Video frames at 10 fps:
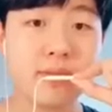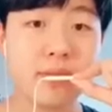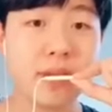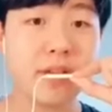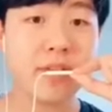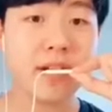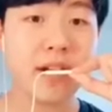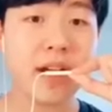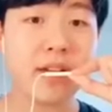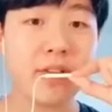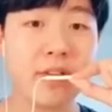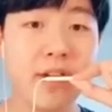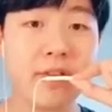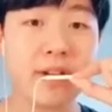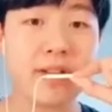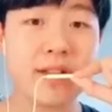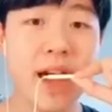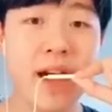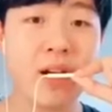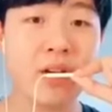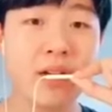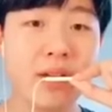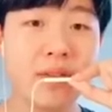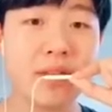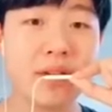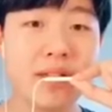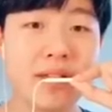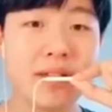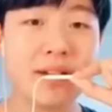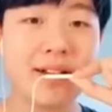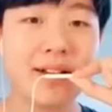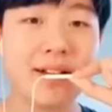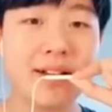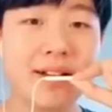Put a finger down if you've ever said ow even though it didn't hurt.